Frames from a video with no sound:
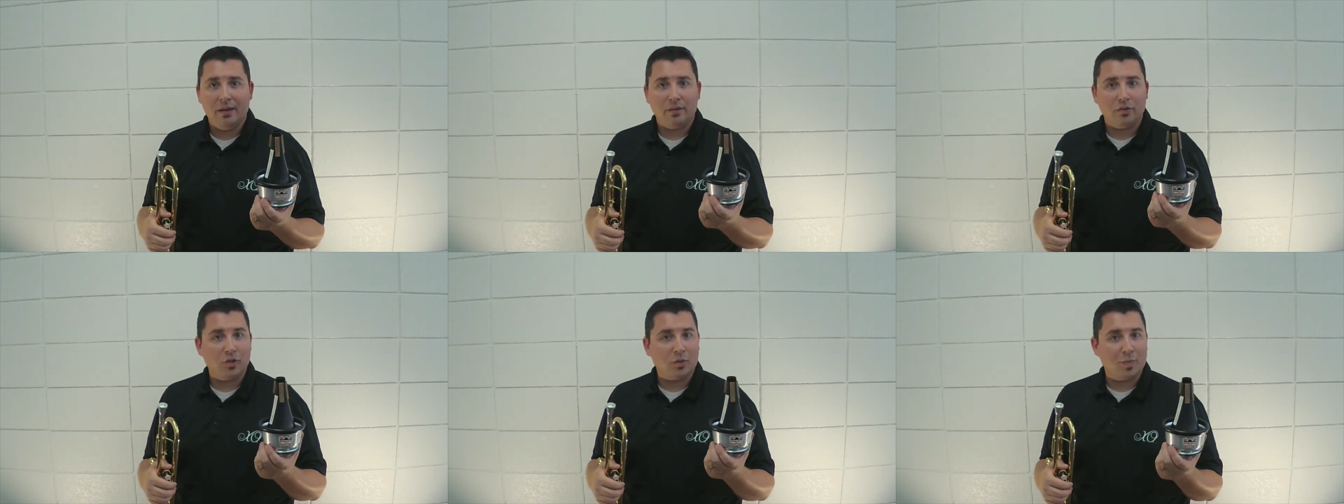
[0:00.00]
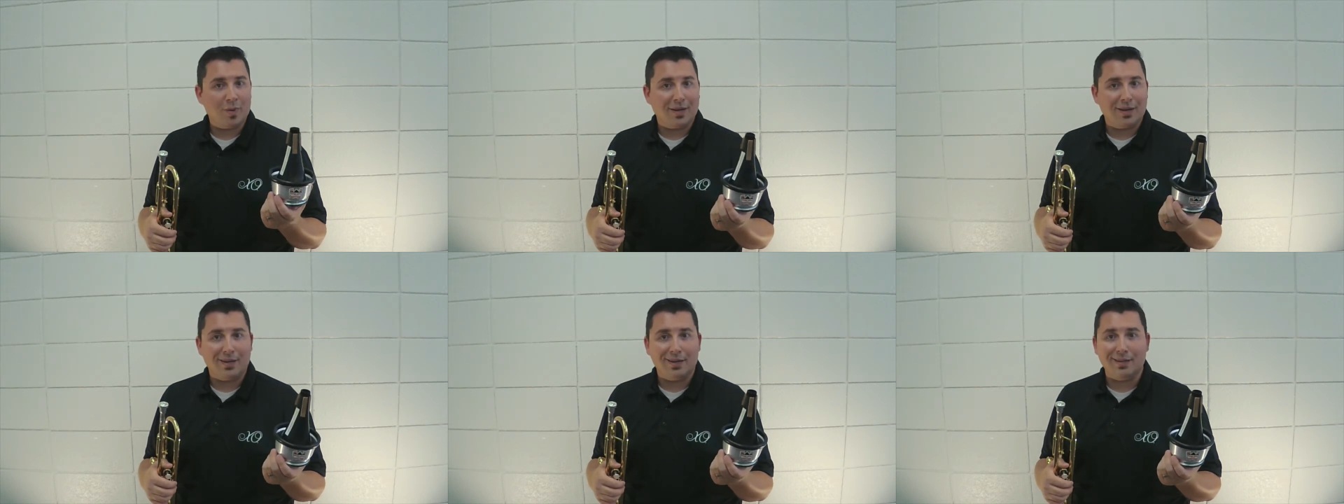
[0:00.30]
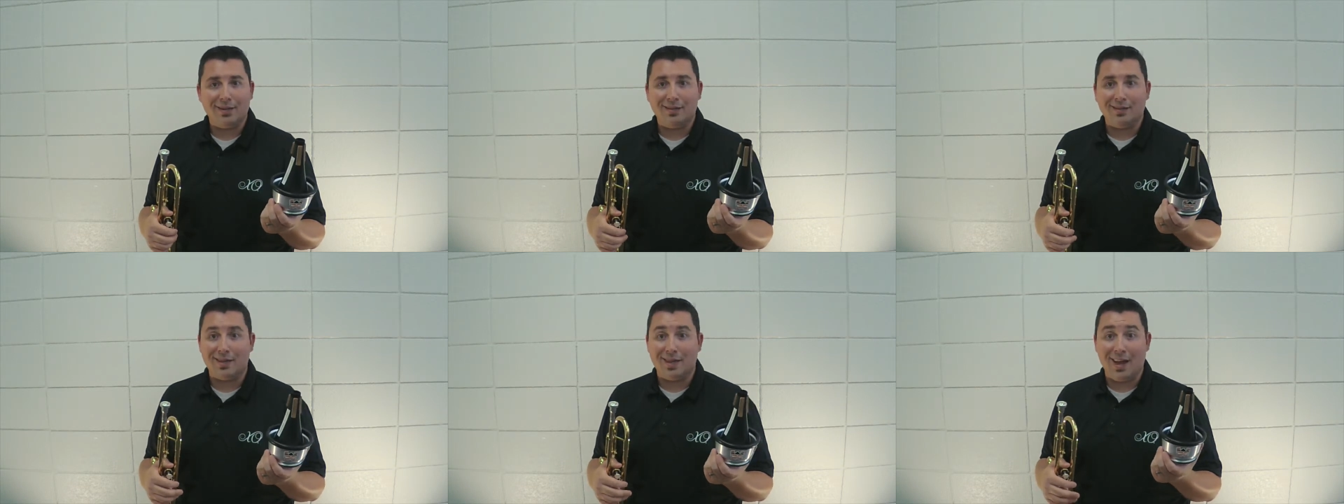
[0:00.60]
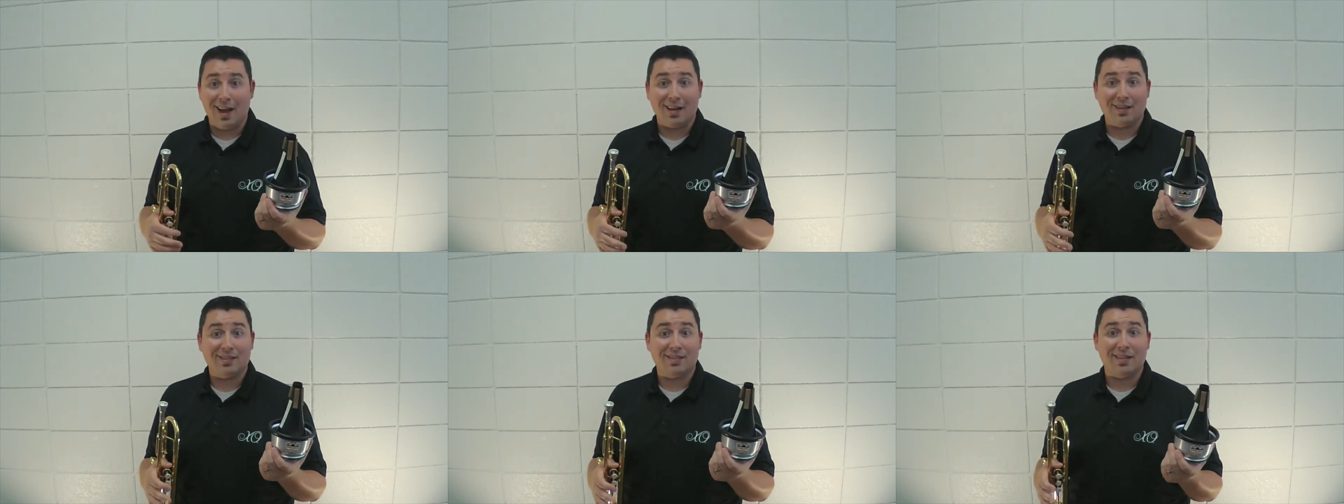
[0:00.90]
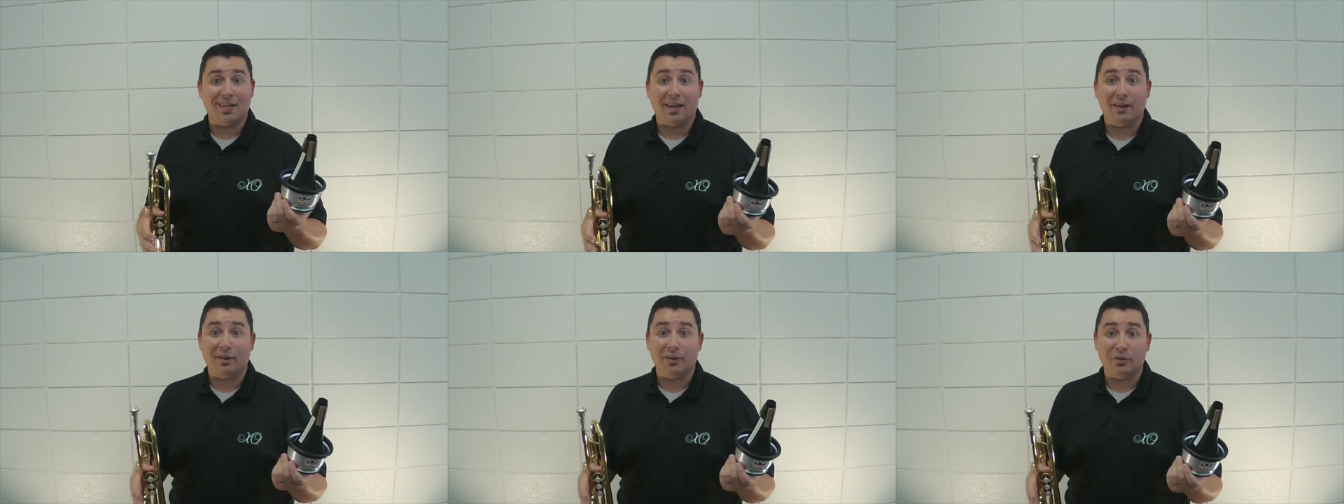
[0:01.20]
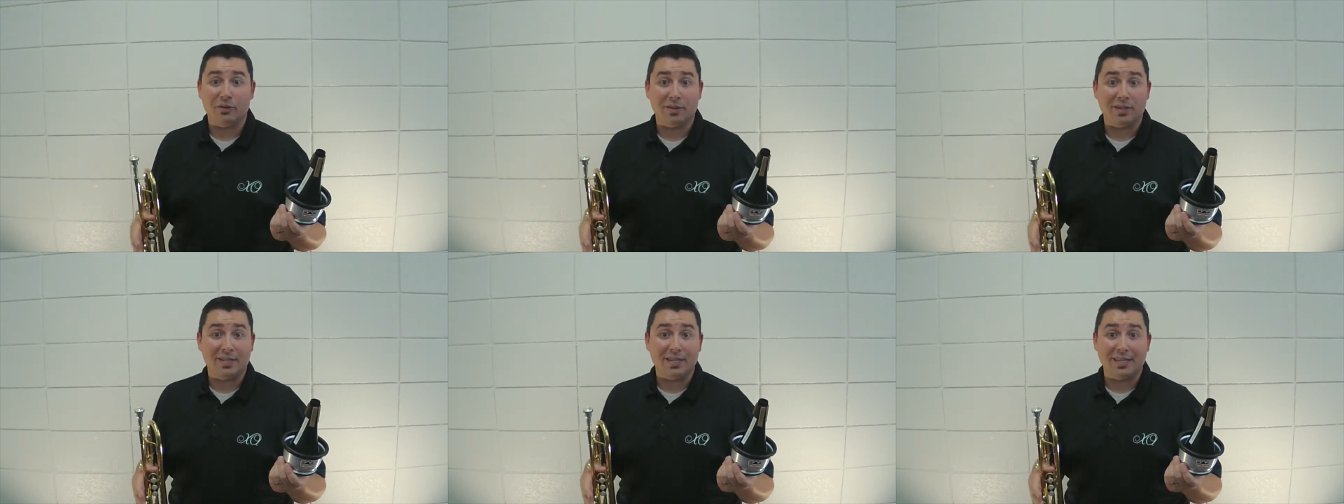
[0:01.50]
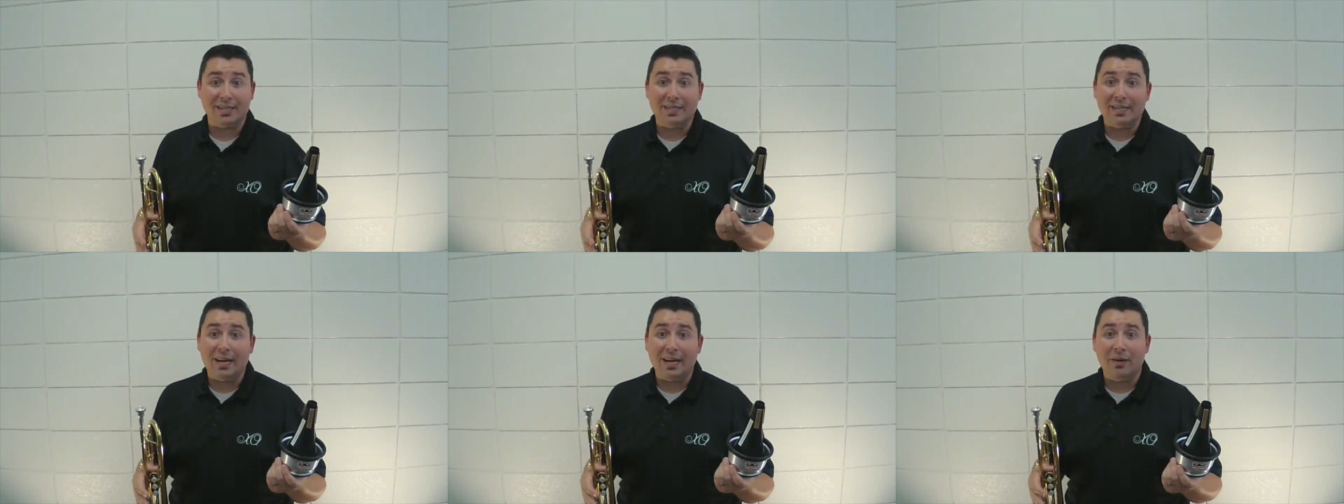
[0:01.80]
just because that's the
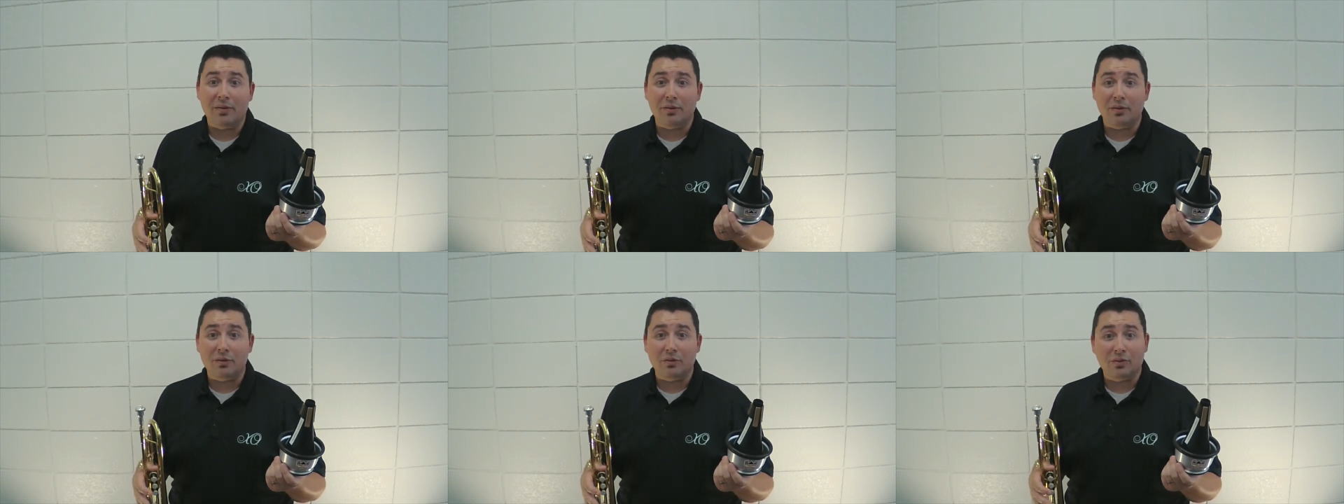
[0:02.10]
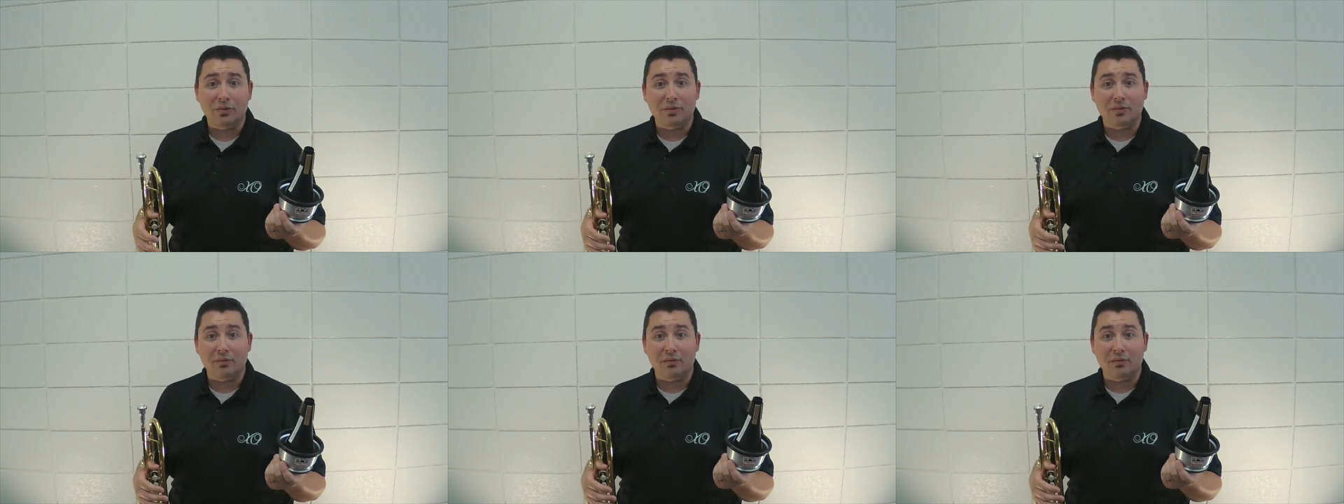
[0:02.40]
characteristic sound that